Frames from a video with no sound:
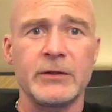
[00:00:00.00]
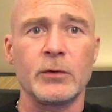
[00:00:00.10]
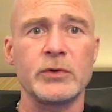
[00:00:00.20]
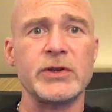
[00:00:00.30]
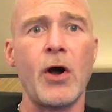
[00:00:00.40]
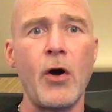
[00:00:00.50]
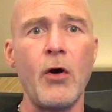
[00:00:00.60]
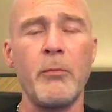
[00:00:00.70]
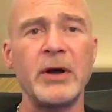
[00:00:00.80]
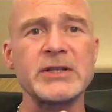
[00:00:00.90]
there was a
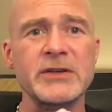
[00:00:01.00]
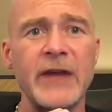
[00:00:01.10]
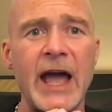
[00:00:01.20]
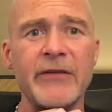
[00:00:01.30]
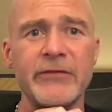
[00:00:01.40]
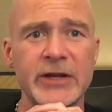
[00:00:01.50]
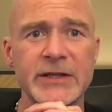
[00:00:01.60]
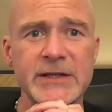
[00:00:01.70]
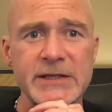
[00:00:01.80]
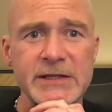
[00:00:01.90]
whole bunch of
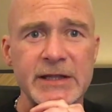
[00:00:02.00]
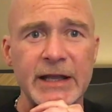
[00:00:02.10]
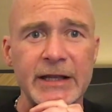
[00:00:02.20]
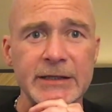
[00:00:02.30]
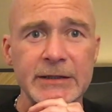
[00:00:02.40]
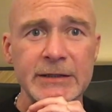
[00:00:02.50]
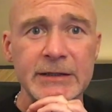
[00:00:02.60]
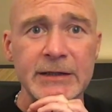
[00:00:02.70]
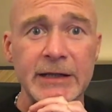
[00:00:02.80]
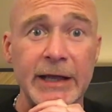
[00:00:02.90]
evidence that
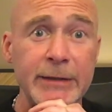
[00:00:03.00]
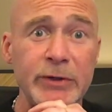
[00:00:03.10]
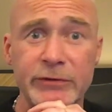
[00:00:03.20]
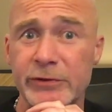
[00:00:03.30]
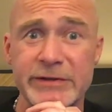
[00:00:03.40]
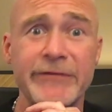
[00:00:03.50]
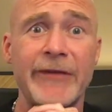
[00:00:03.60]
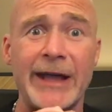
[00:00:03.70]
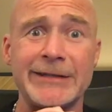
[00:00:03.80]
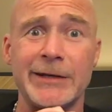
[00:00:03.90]
led me towards the
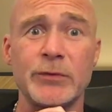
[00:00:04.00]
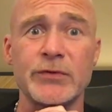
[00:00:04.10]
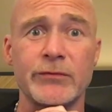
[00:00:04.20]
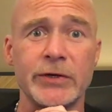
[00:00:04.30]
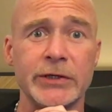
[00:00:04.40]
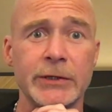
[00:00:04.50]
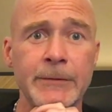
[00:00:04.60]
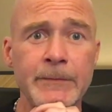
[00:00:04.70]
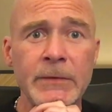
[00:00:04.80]
fact that it was real.